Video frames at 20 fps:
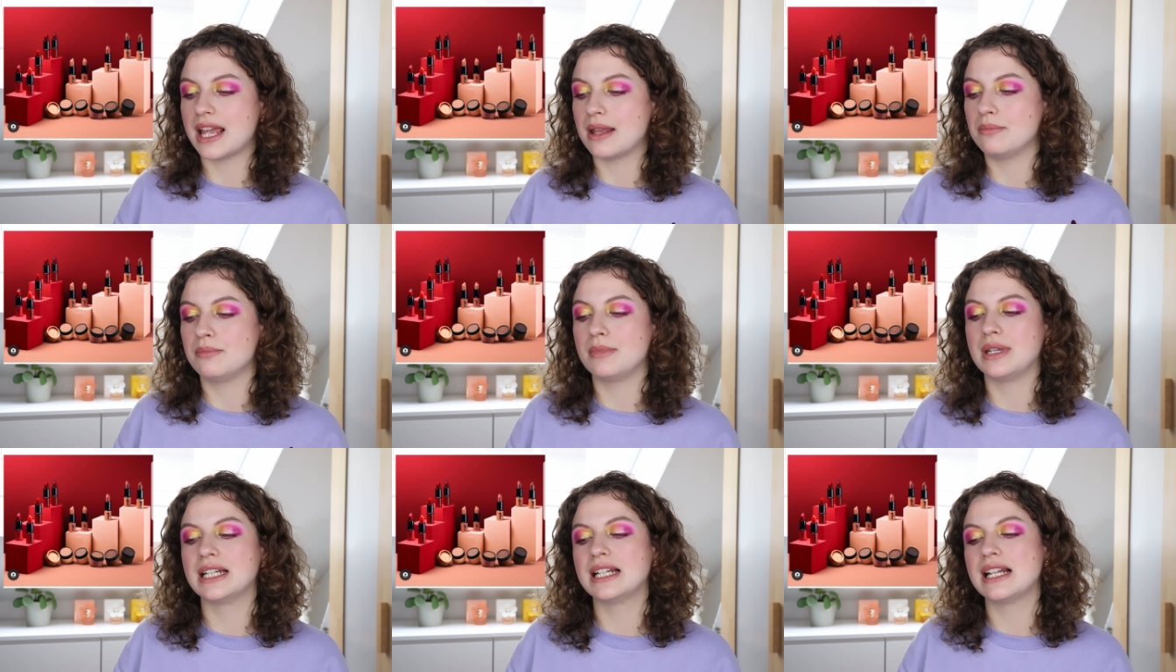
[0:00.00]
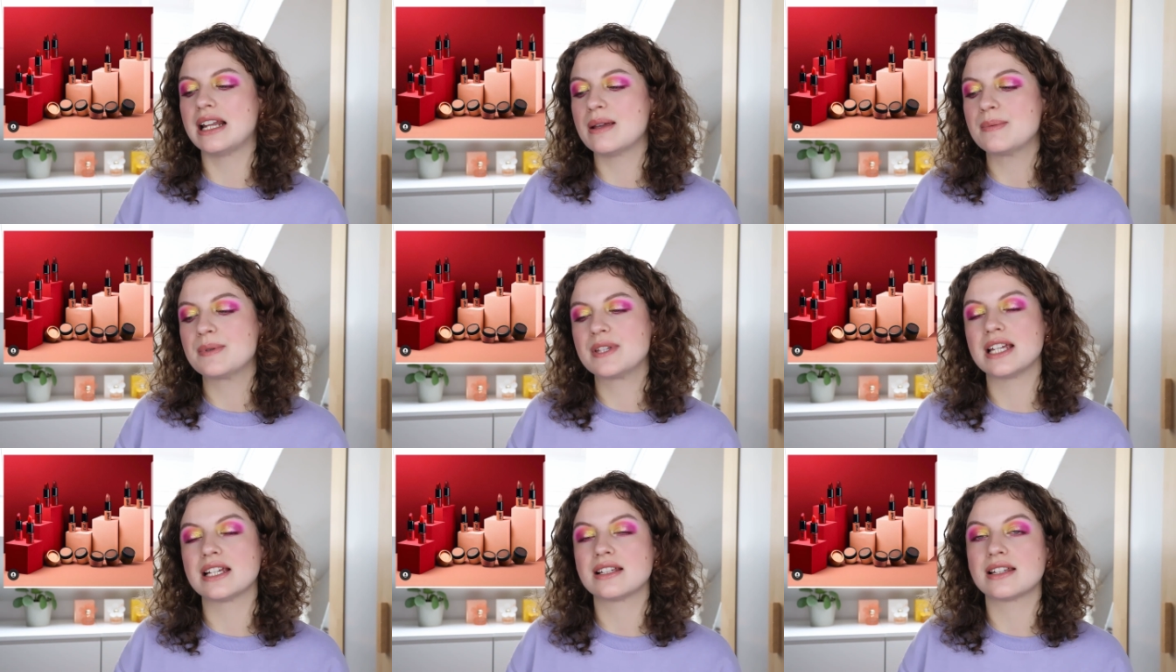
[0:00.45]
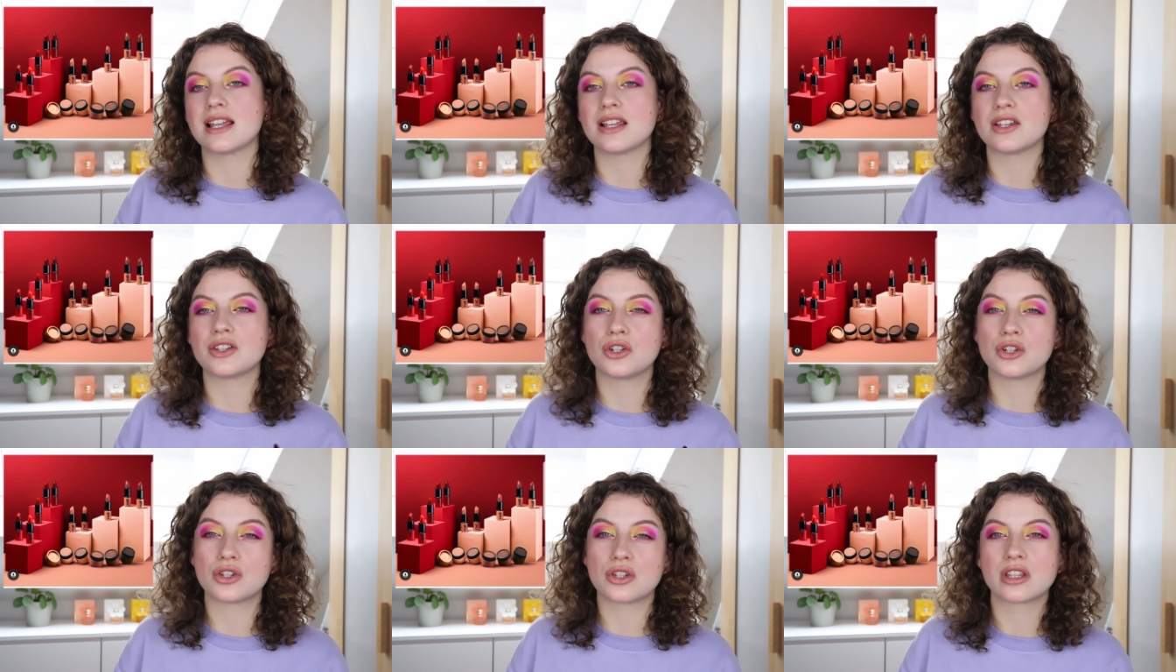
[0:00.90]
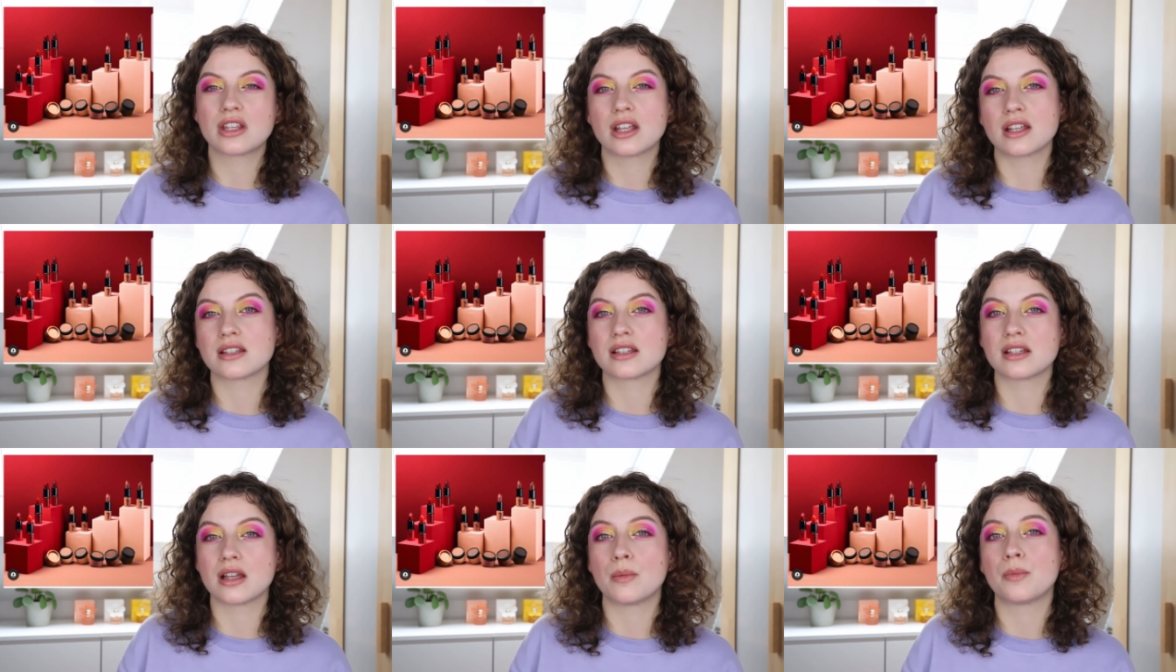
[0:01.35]
and mini lipsticks is just
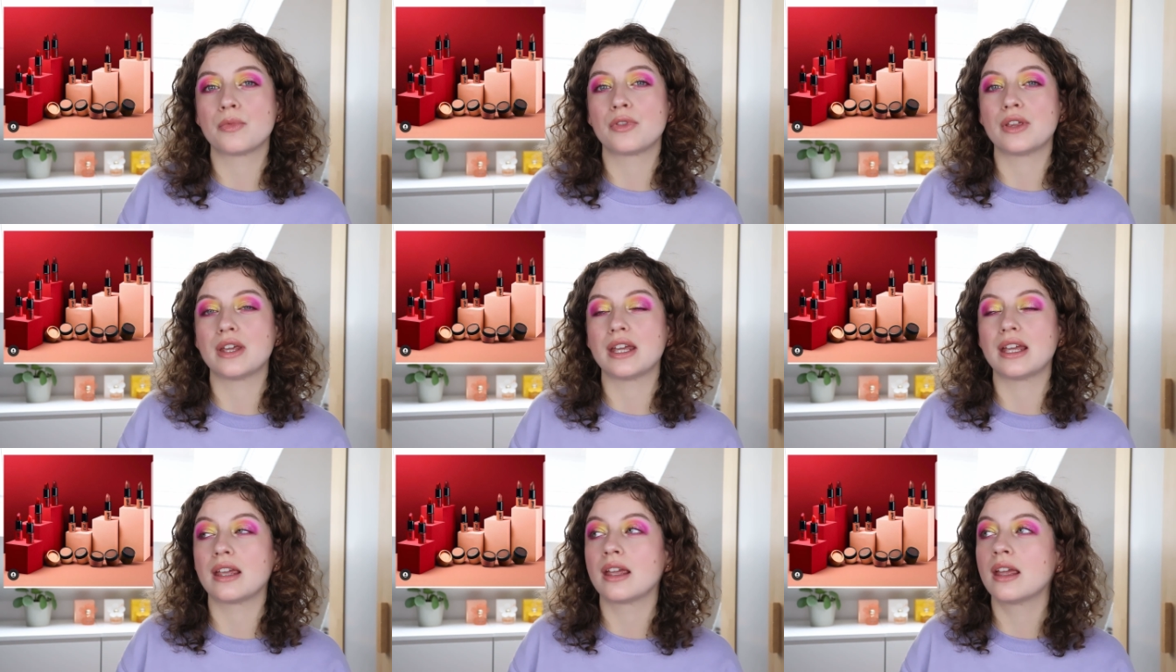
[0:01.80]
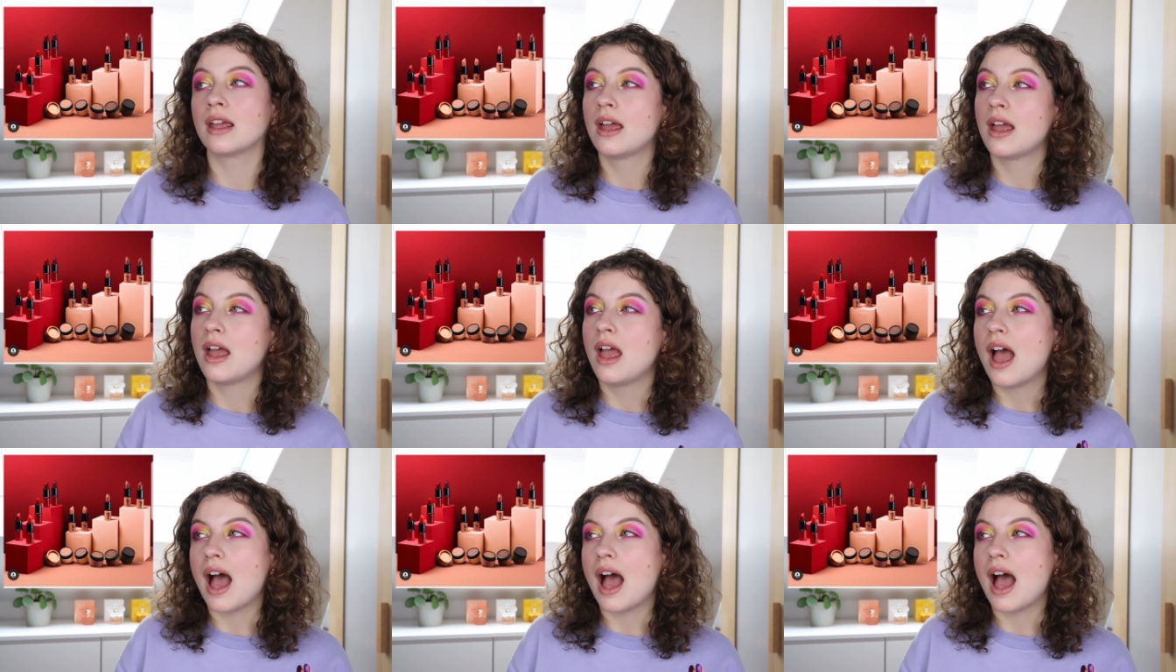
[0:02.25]
not something